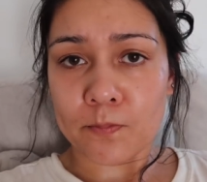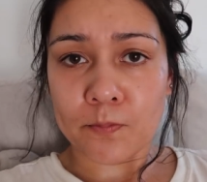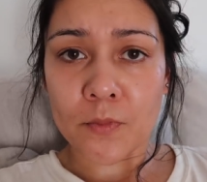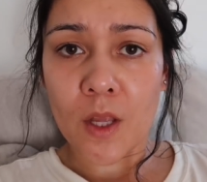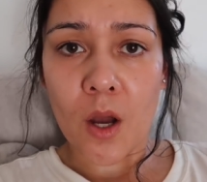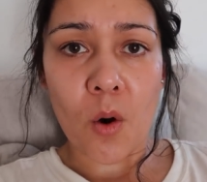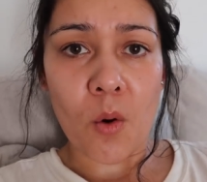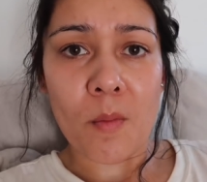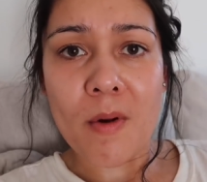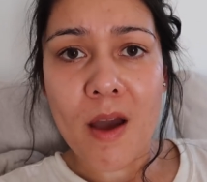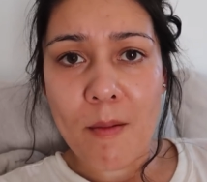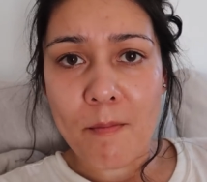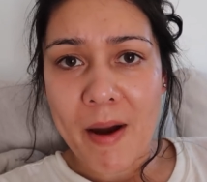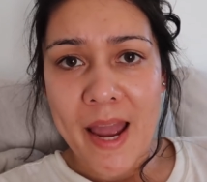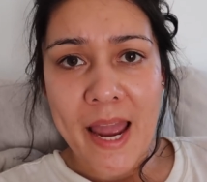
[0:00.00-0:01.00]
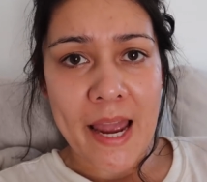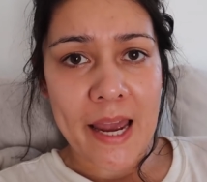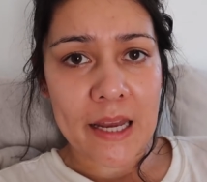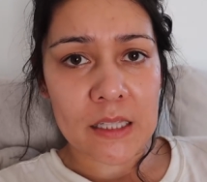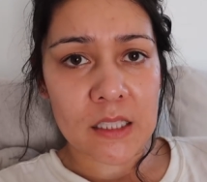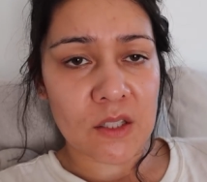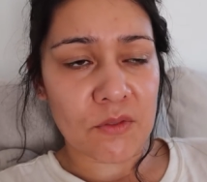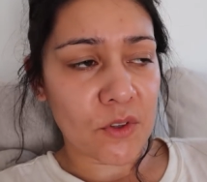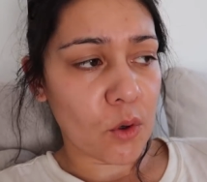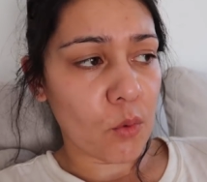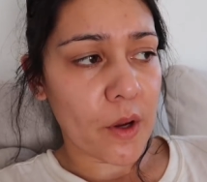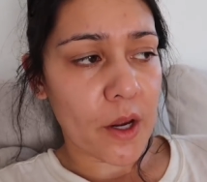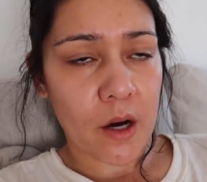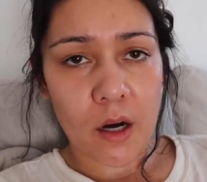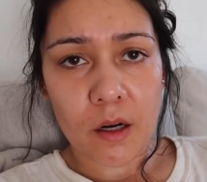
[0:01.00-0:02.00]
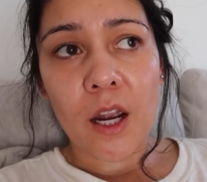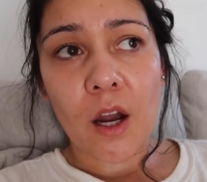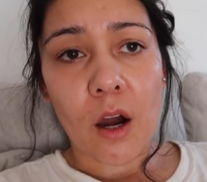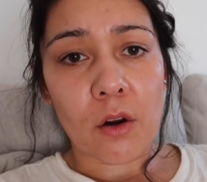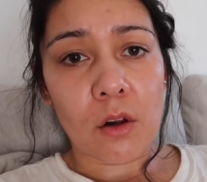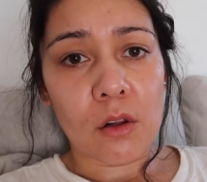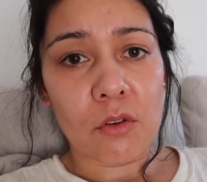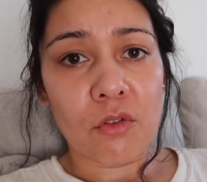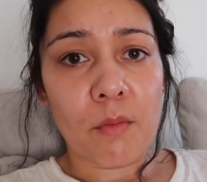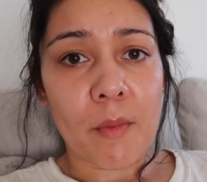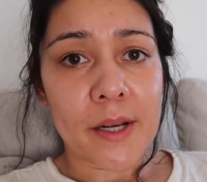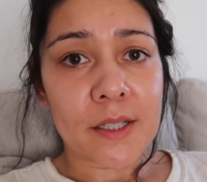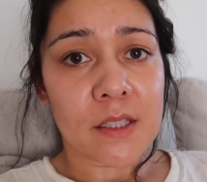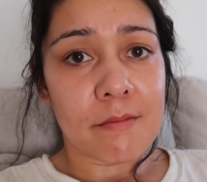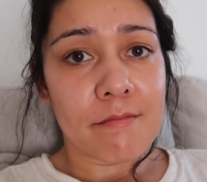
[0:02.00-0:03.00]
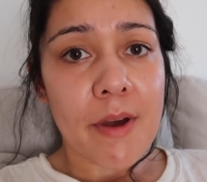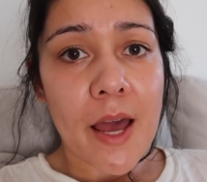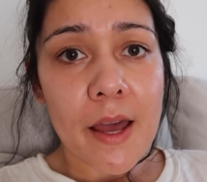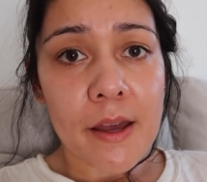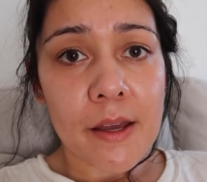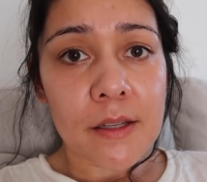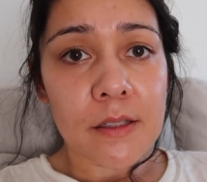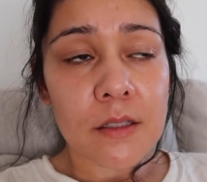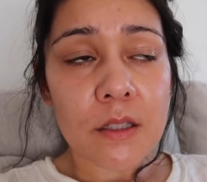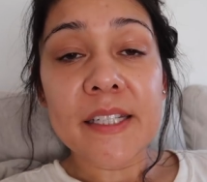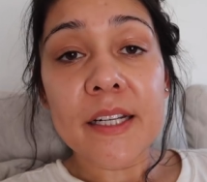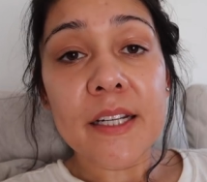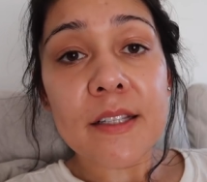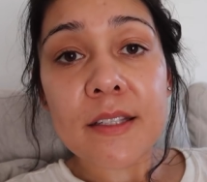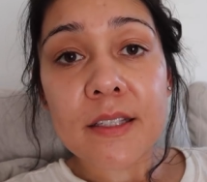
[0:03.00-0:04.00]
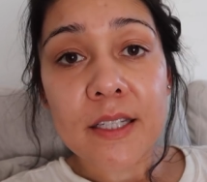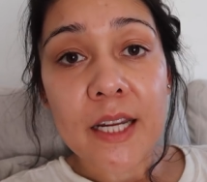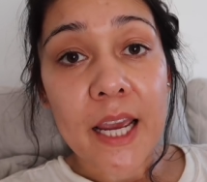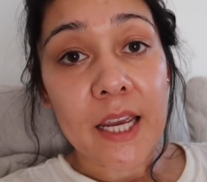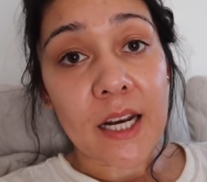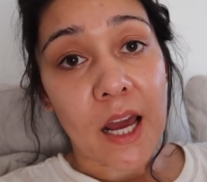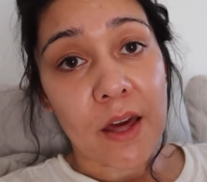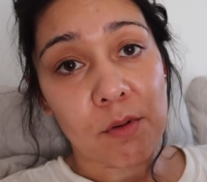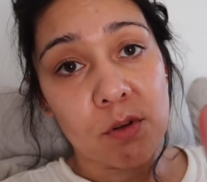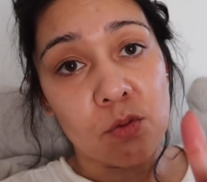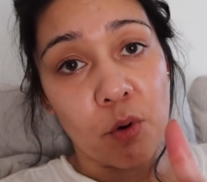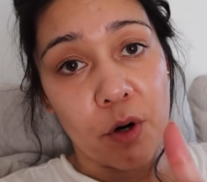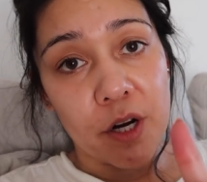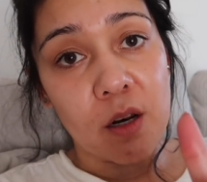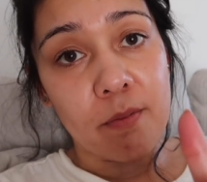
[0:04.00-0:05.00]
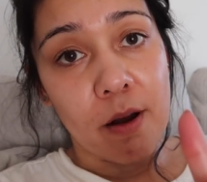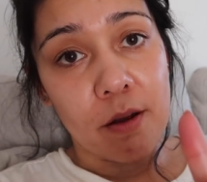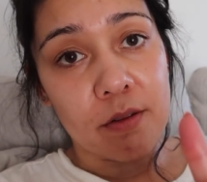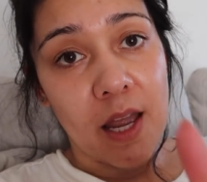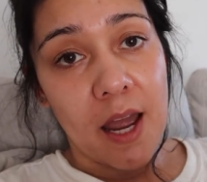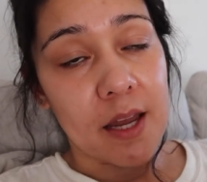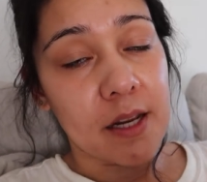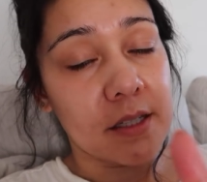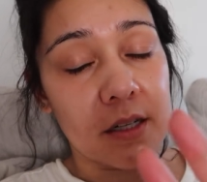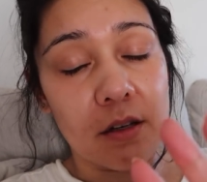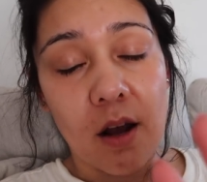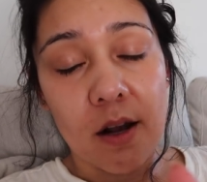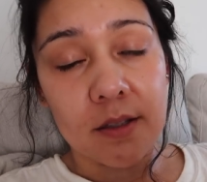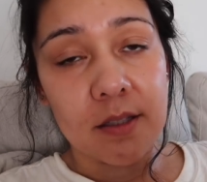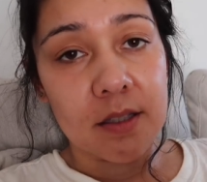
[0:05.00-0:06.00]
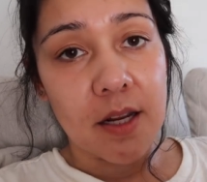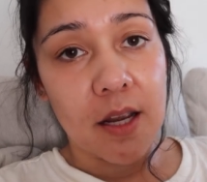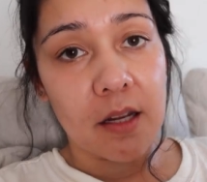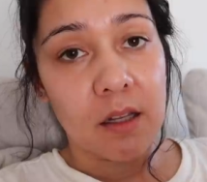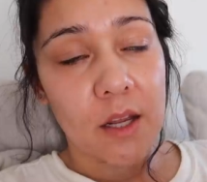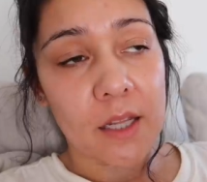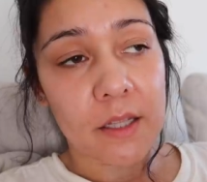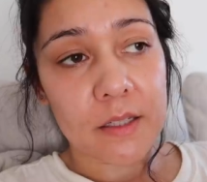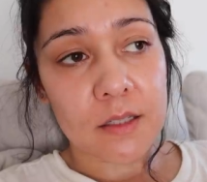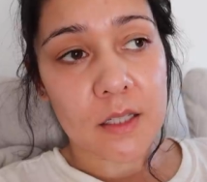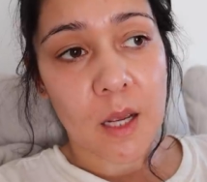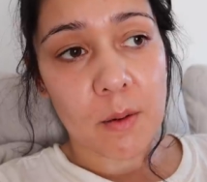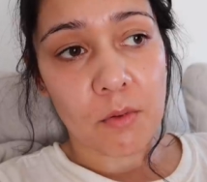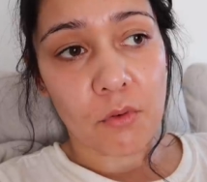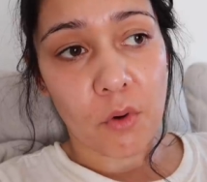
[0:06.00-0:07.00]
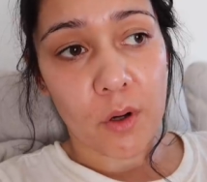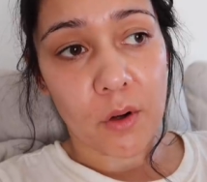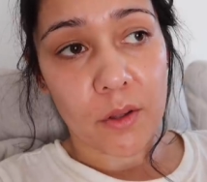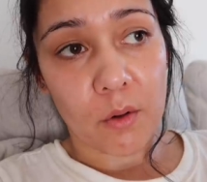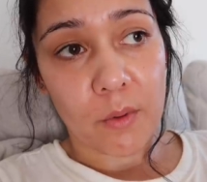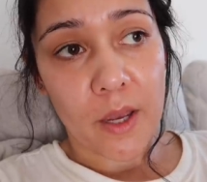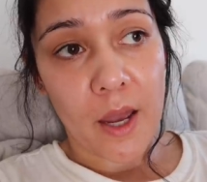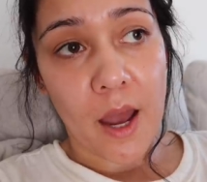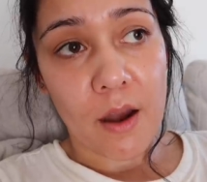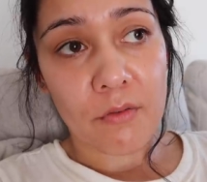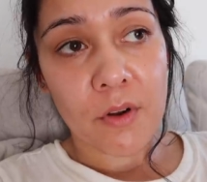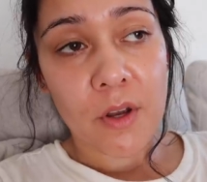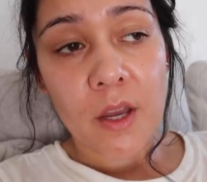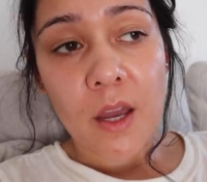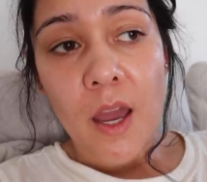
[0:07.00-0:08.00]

No, my hands feel weird. It got all over my cement. It didn't stain. I was worried about that. It did not stain, at least the type of oil that we have.